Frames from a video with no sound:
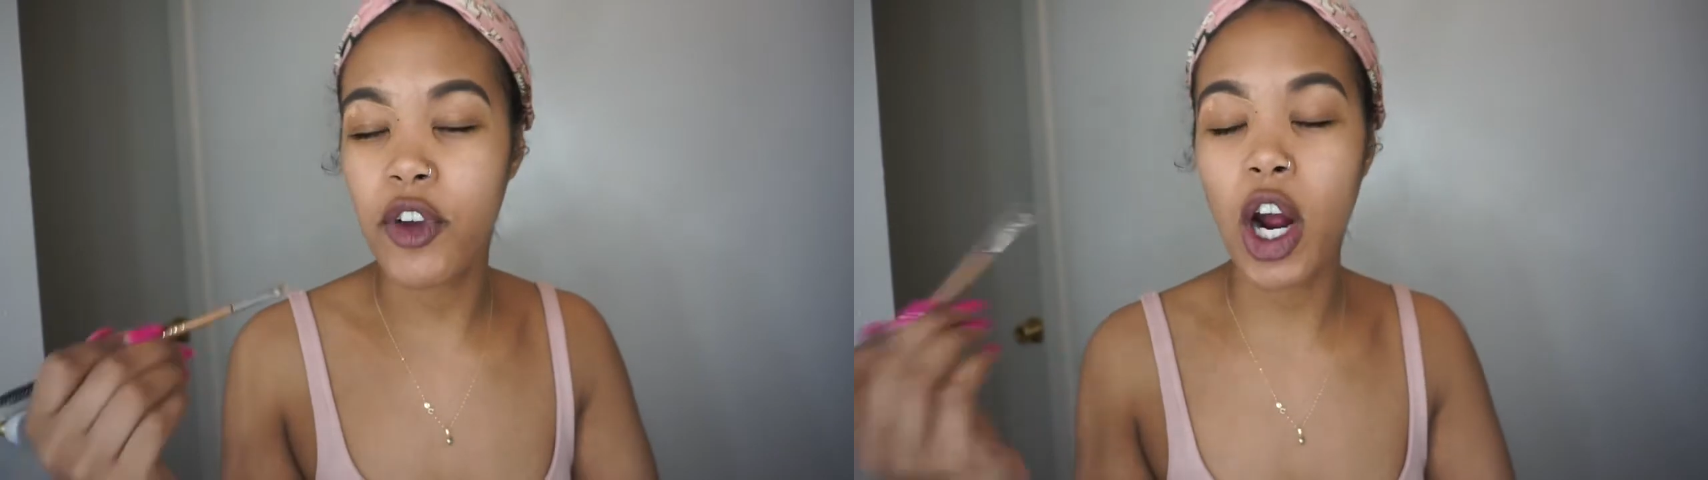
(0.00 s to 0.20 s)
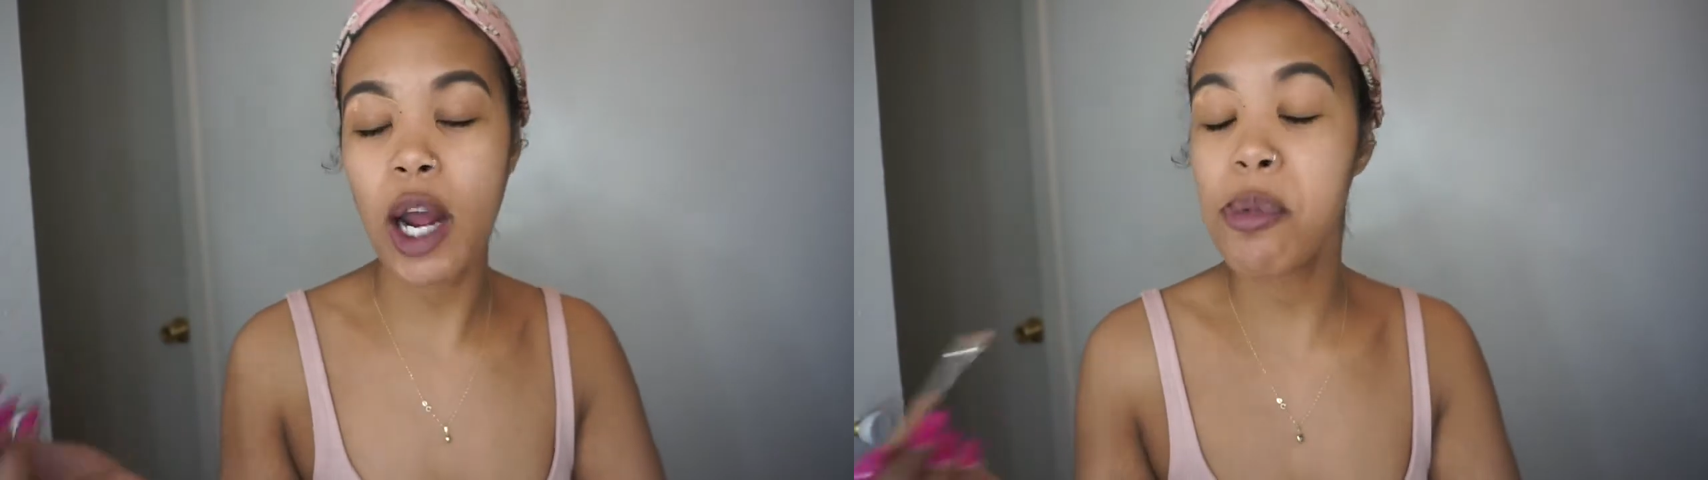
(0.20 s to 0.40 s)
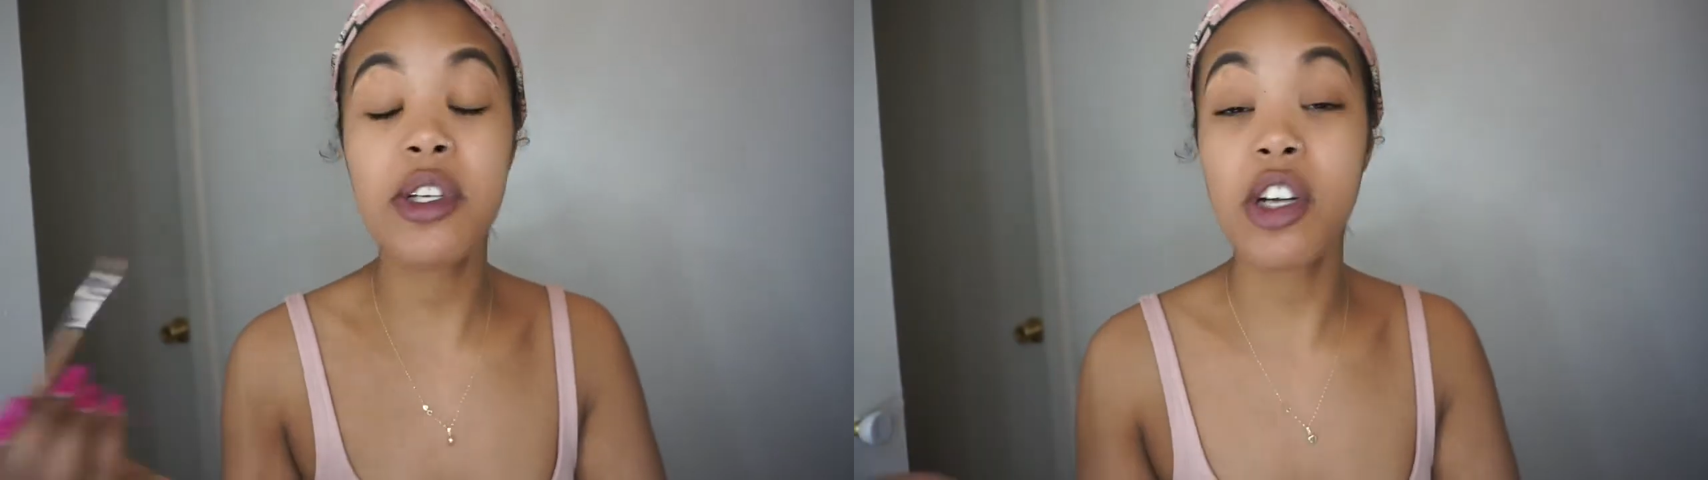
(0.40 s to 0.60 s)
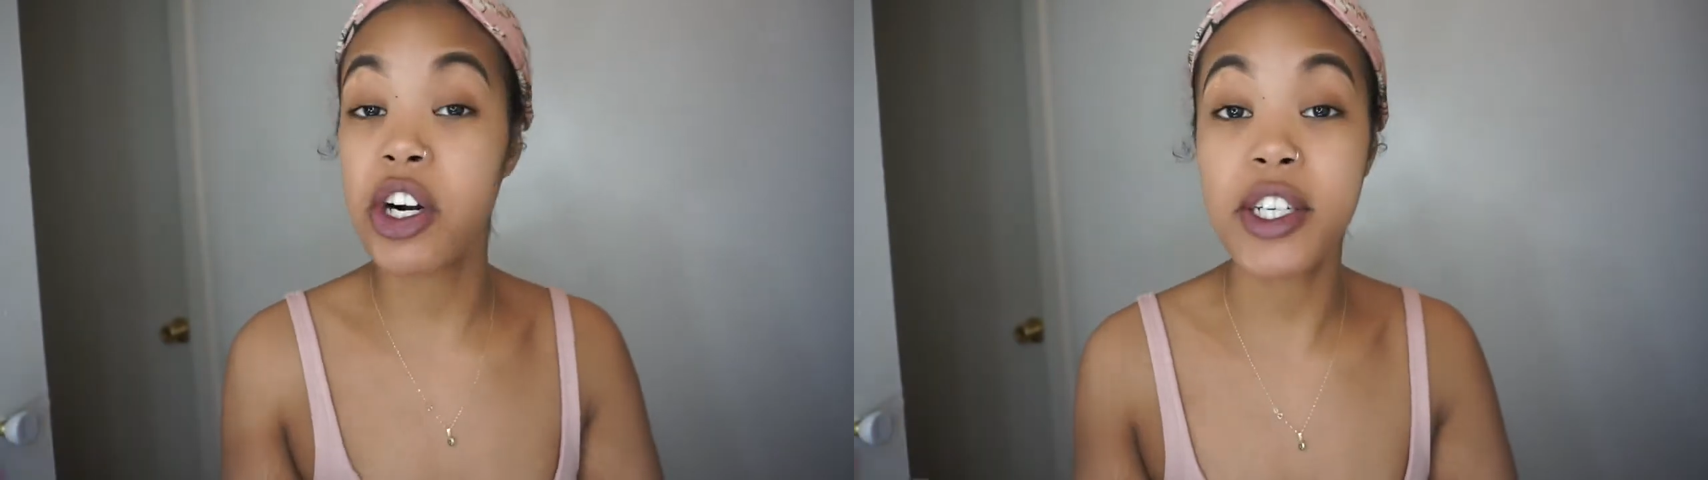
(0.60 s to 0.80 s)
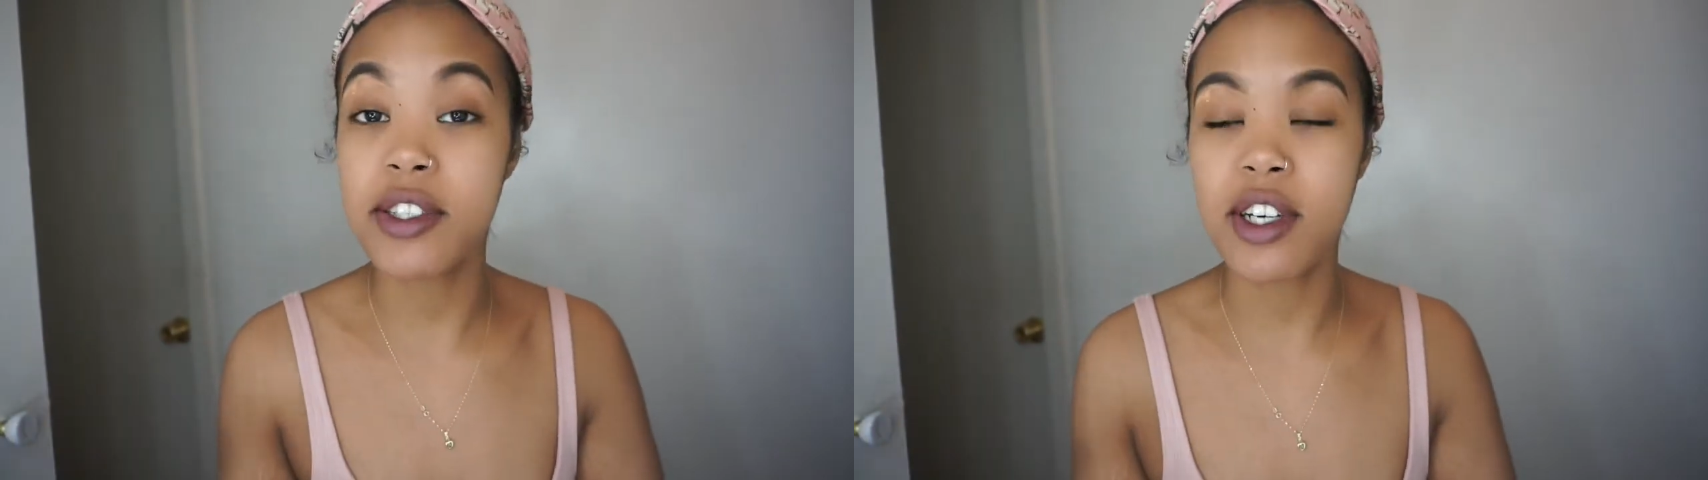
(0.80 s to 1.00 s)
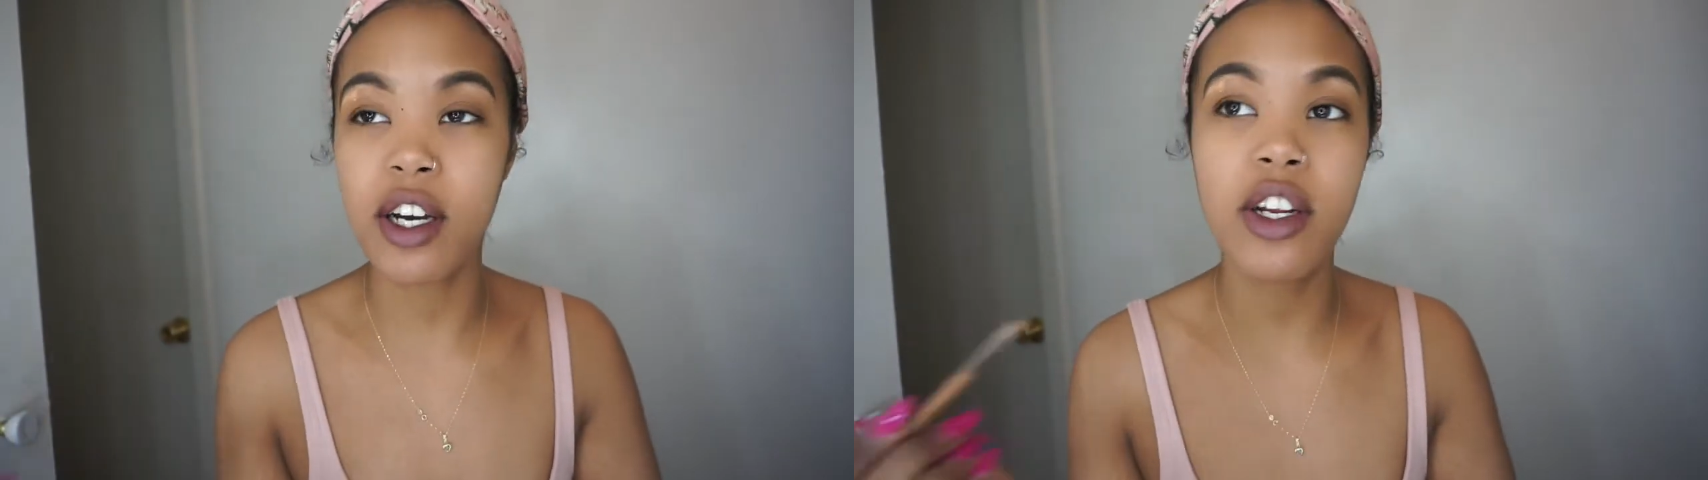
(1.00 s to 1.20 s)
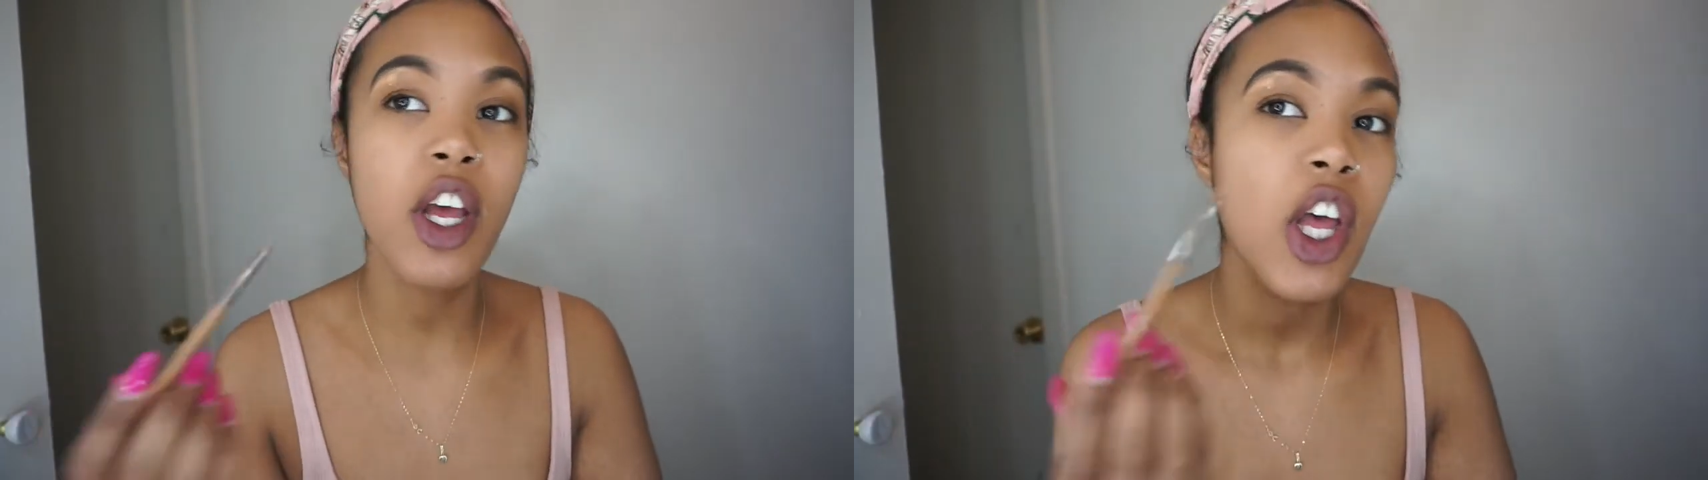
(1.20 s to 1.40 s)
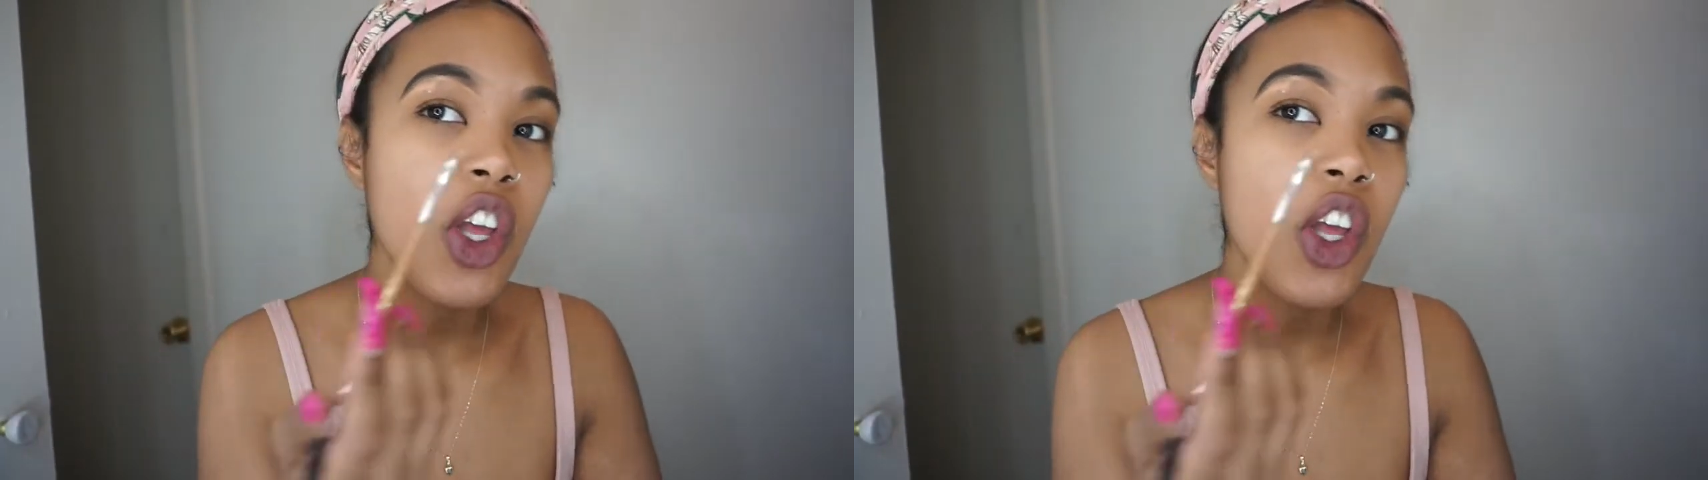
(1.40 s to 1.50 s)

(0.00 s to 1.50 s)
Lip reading: eyebrows aren't done,